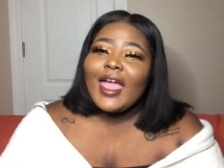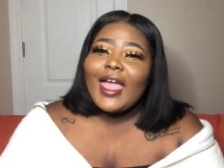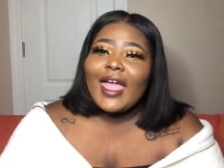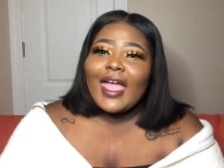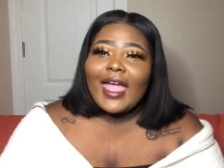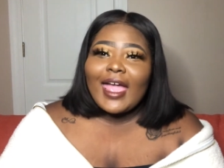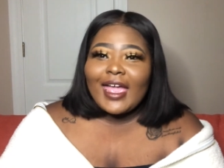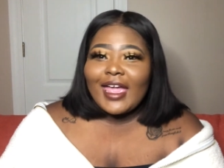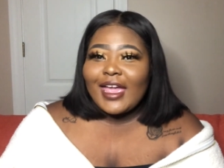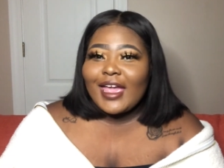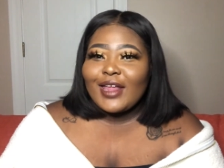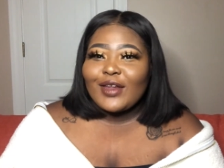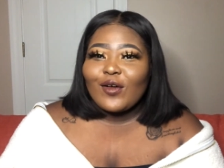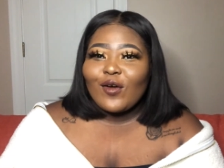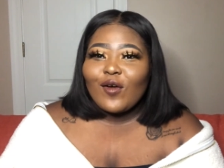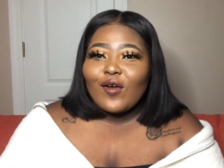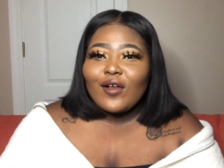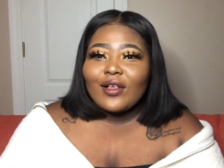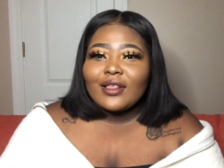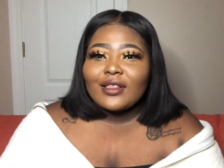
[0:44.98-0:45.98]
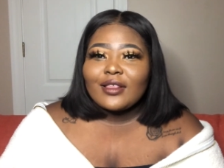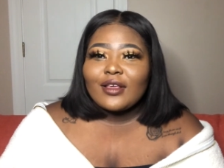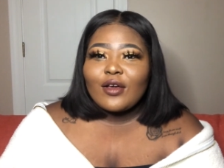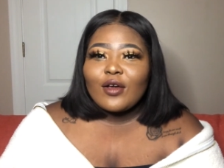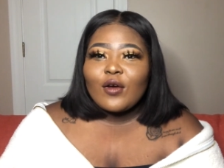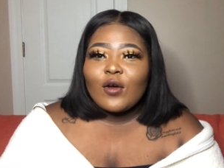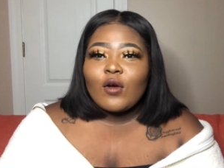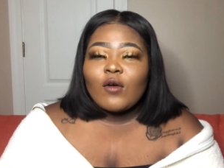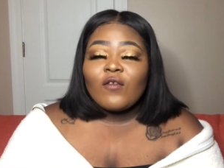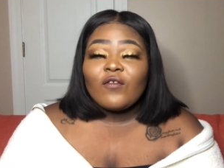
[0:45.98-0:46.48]
And
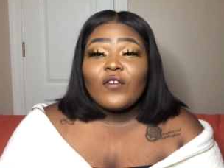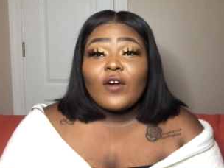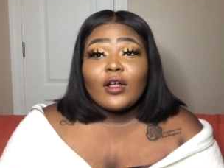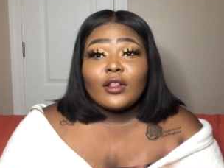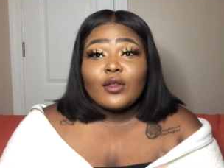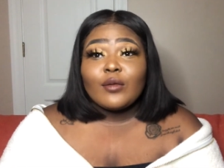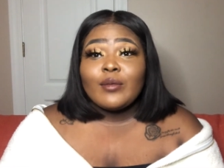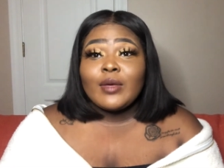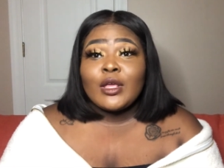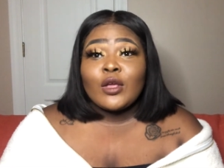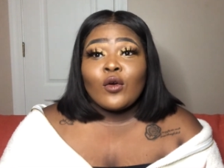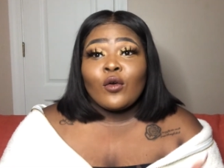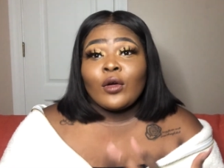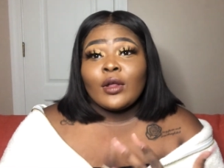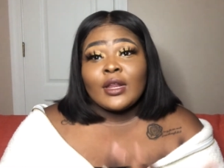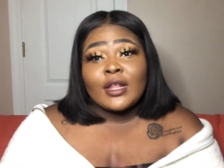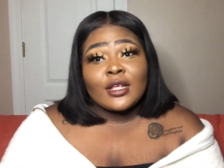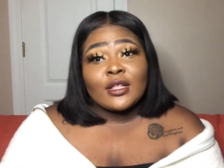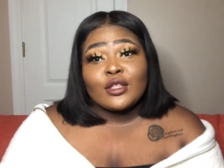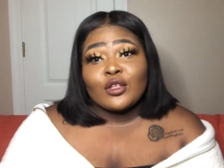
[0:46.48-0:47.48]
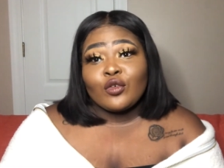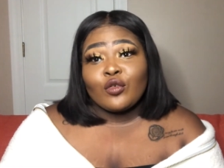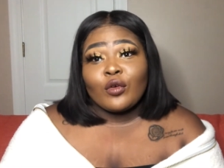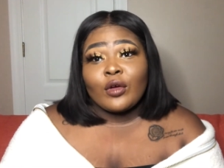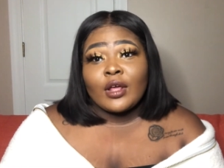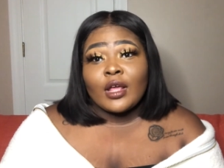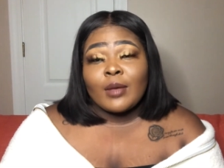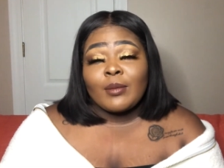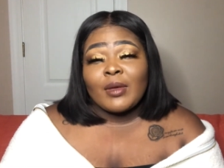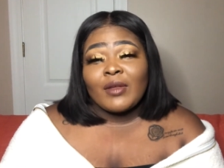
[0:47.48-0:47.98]
also follow me on
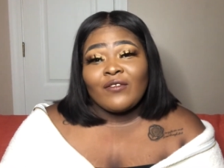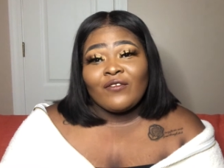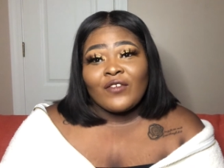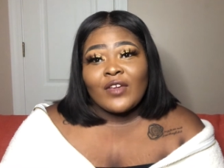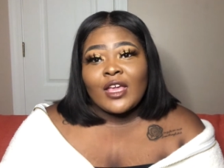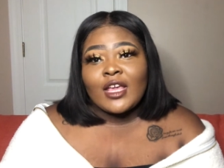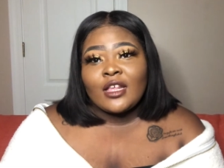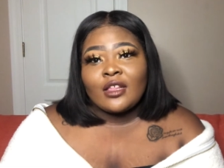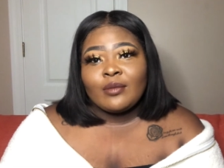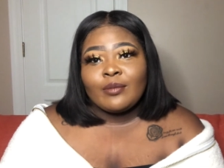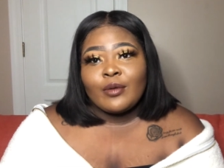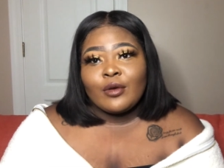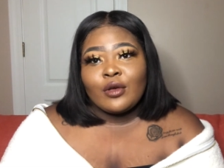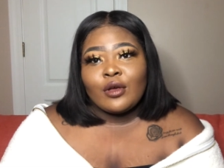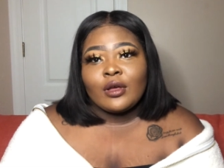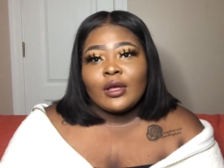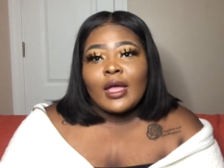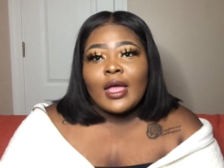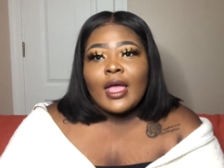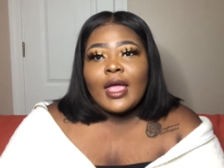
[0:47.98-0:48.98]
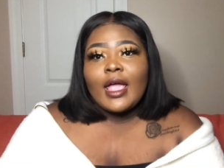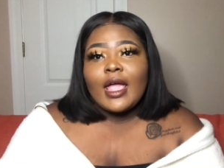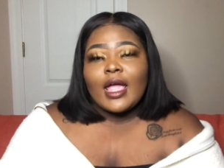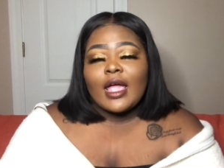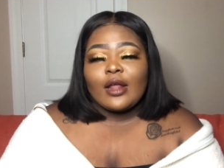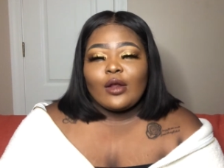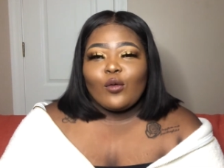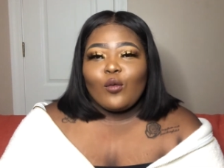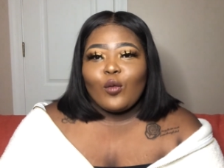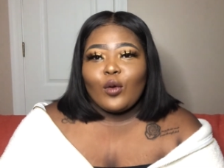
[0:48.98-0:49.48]
Instagram and Facebook
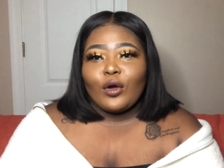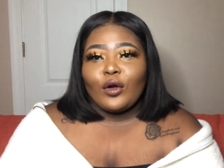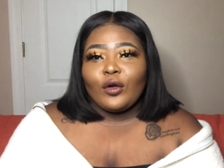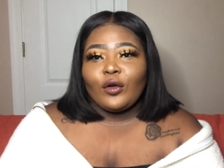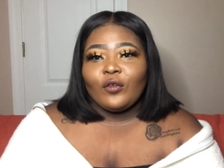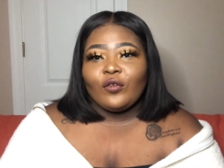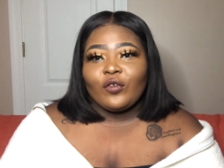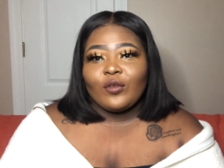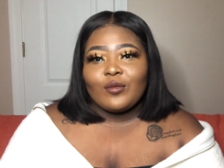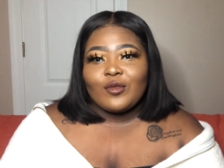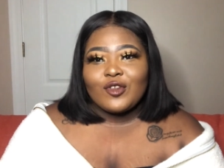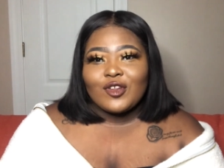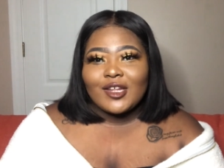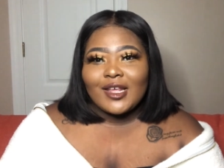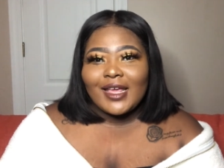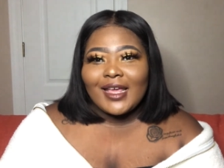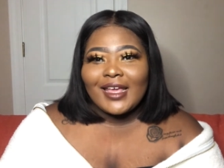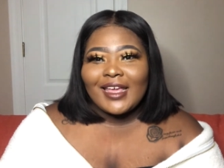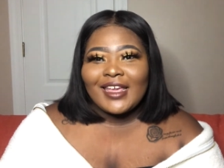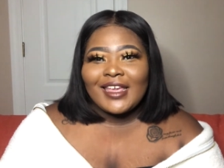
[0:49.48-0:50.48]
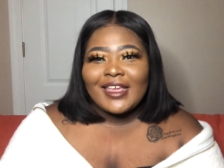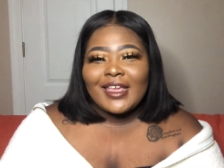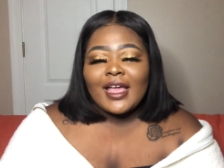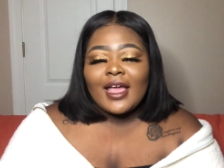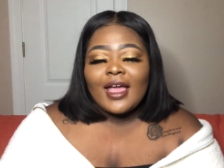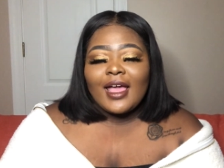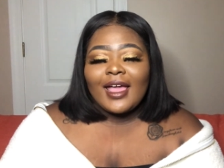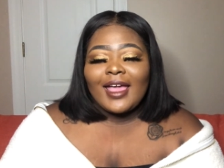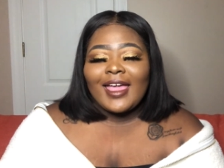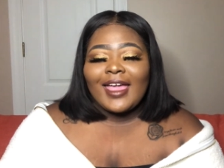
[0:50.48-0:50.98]
at A Word from Jay.
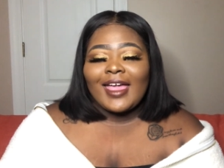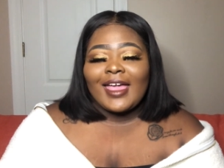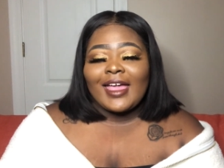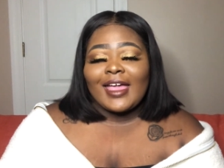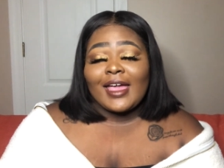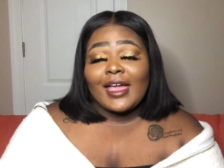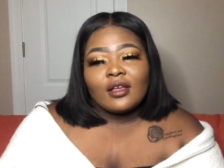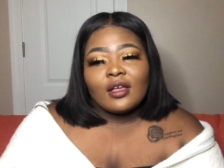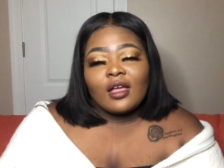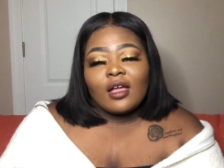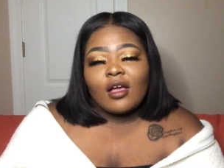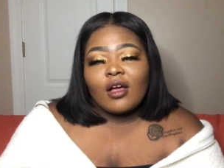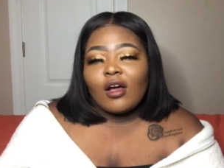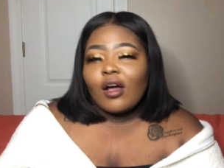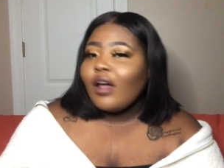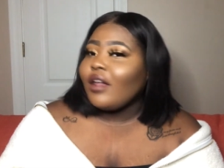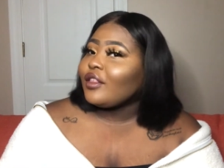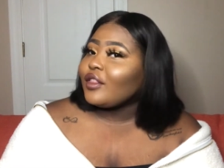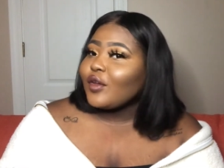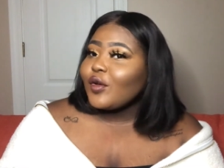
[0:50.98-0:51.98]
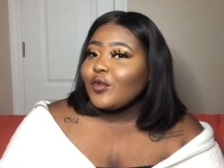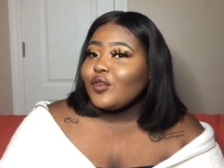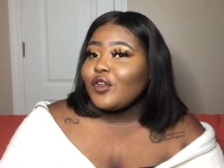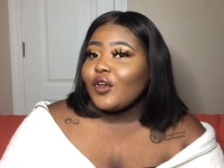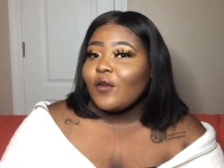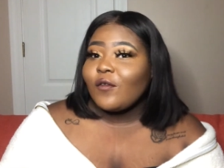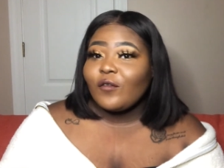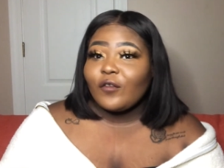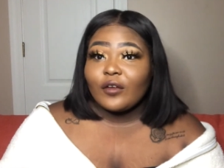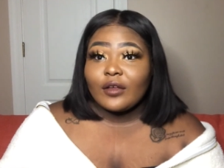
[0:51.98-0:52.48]
And also,
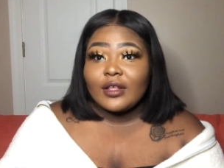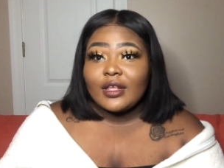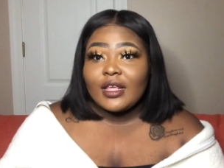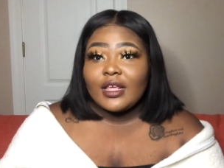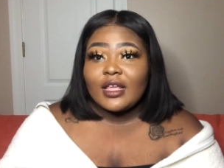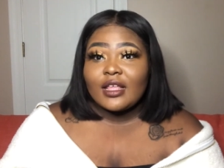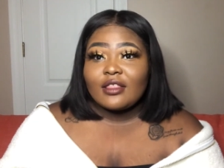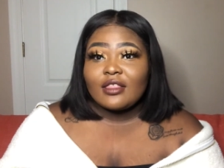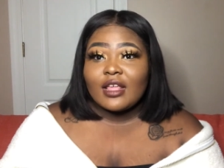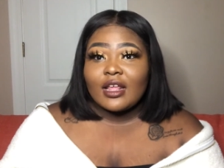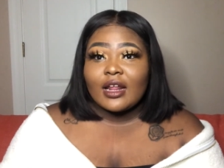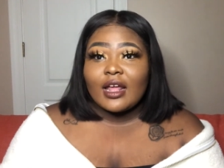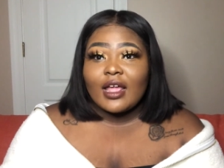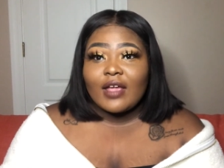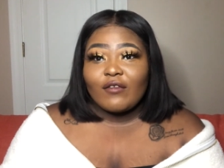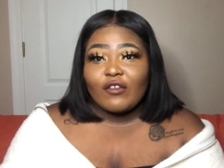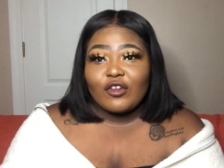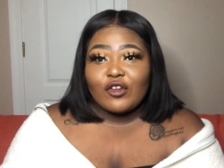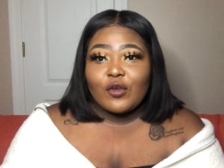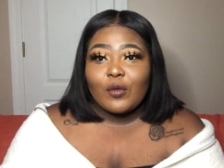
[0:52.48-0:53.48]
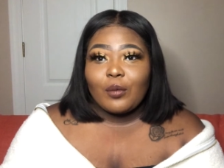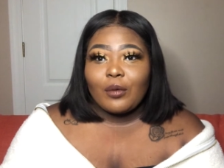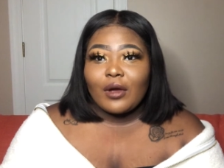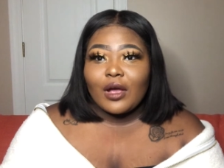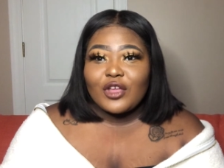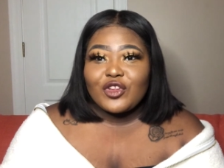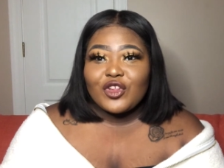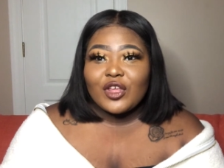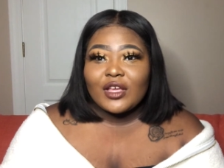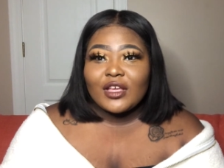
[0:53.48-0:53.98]
don't forget that I have a new
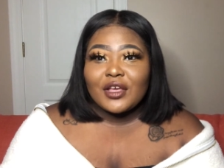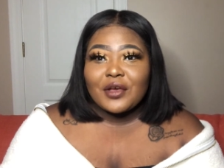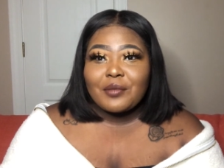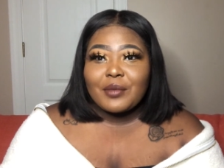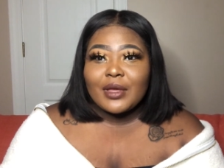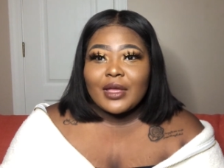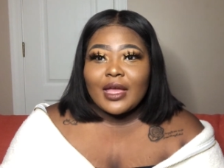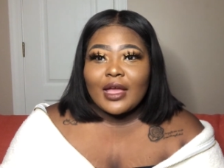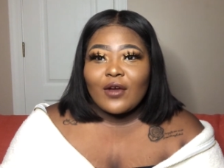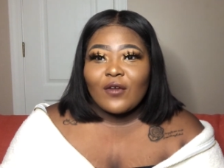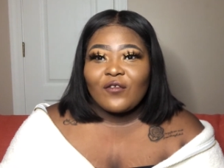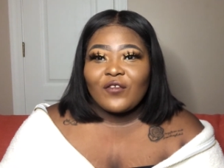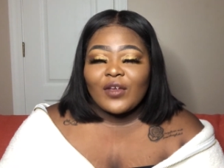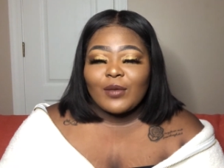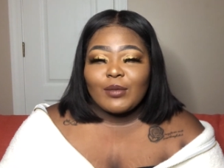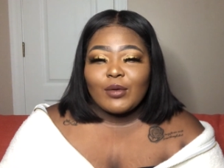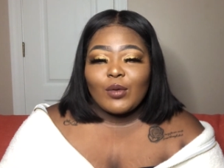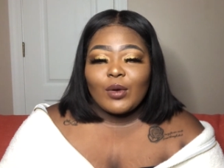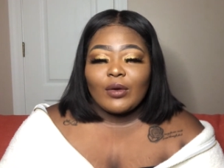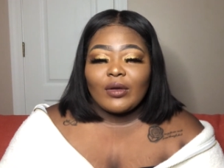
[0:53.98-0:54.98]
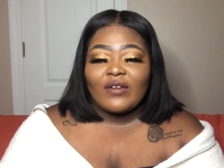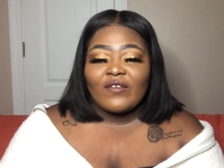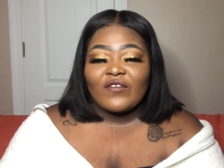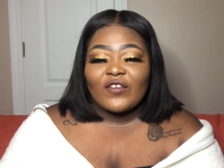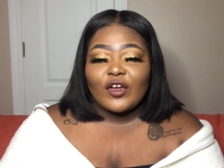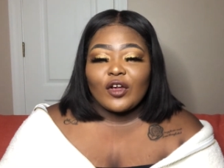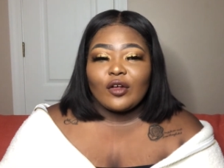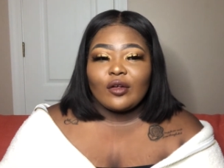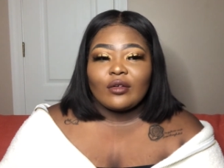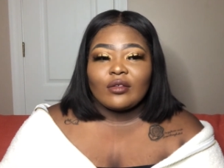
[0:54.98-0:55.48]
project coming out February
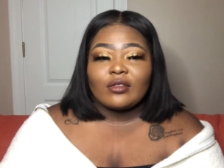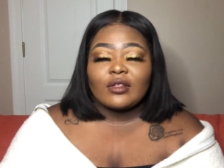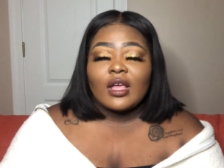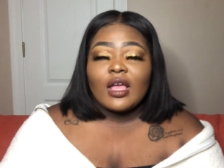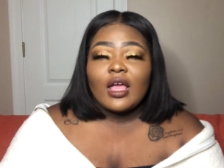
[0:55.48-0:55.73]
1st